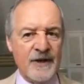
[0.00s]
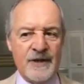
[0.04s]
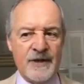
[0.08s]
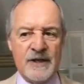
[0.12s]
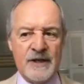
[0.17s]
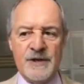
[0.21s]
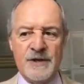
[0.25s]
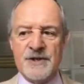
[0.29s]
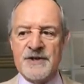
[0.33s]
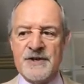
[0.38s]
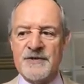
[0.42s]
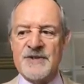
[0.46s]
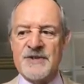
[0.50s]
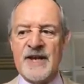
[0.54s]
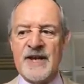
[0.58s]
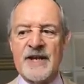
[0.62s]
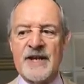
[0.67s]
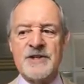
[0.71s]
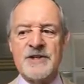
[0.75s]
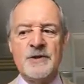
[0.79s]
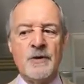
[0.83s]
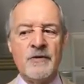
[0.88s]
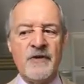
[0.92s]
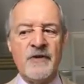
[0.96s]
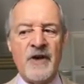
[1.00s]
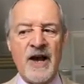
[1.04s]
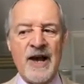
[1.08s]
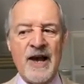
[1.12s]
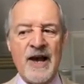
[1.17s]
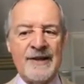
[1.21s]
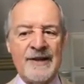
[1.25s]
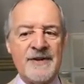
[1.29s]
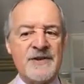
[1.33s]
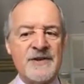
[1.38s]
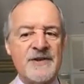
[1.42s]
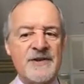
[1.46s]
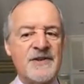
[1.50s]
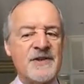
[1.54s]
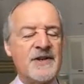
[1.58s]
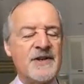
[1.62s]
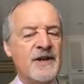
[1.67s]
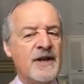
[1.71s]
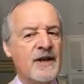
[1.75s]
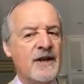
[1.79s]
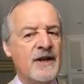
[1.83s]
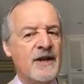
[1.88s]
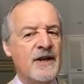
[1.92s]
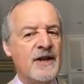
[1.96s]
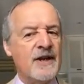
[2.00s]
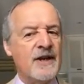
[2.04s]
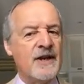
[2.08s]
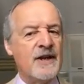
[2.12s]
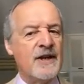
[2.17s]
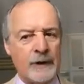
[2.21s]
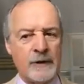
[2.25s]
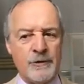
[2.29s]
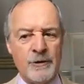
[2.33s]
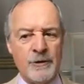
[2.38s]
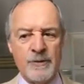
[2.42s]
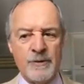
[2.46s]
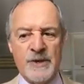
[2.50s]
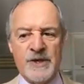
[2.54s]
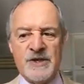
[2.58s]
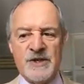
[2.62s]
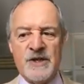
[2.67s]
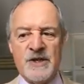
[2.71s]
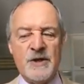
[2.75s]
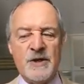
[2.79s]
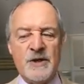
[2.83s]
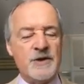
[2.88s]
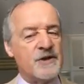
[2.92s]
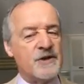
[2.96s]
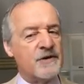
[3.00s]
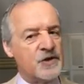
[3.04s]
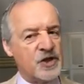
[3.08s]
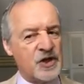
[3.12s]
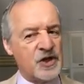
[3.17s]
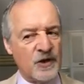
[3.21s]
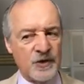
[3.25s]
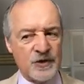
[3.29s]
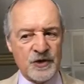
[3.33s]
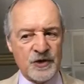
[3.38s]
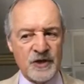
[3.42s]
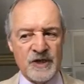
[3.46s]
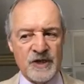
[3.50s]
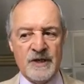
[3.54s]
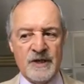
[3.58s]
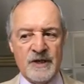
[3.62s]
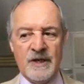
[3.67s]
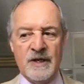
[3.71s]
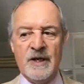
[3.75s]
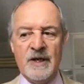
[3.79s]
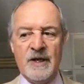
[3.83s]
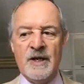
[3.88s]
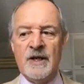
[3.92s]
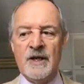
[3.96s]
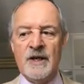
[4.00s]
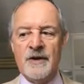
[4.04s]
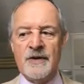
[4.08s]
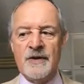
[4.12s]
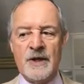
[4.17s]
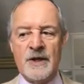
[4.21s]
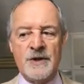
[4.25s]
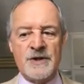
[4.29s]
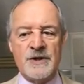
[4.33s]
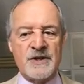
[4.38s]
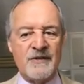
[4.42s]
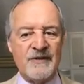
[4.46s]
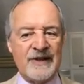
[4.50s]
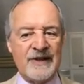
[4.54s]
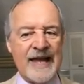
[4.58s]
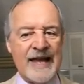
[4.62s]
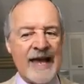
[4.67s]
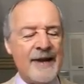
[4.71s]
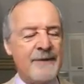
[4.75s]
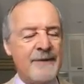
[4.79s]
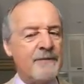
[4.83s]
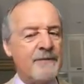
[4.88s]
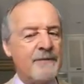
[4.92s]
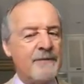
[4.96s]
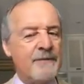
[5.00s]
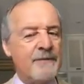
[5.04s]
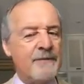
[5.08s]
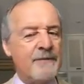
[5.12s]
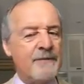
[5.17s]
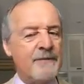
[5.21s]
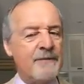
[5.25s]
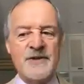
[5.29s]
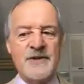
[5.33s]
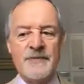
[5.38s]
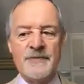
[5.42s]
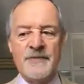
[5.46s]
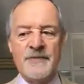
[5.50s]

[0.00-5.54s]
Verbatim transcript: the use of sexual violence, the recruitment and use of children, the use of landmines,